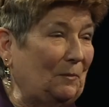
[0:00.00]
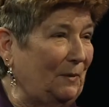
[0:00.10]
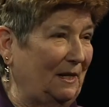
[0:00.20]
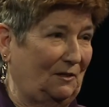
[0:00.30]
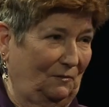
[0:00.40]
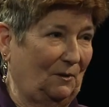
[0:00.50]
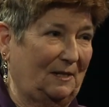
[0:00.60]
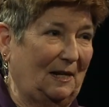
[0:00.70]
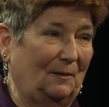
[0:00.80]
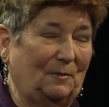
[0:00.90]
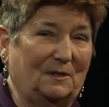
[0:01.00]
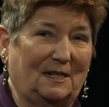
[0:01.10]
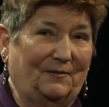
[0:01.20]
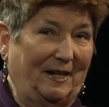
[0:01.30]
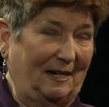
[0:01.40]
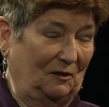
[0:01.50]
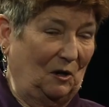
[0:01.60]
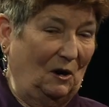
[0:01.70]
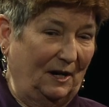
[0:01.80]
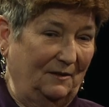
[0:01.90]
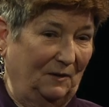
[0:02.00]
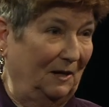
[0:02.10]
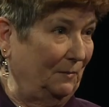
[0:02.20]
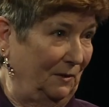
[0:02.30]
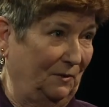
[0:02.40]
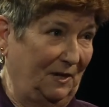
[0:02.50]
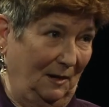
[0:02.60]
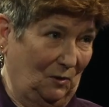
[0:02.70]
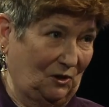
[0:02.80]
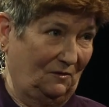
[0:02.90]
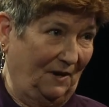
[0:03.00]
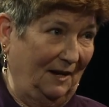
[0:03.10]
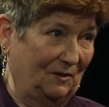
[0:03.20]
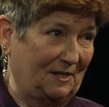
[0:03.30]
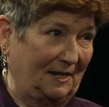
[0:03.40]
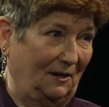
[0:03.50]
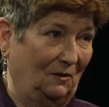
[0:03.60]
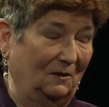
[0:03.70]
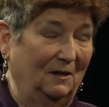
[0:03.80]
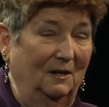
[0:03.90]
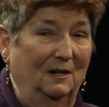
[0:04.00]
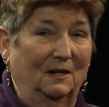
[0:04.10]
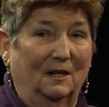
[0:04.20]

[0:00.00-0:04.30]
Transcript: piece, for example, is I've had a long involvement with the Amherst Survival Center. Mm-hmm.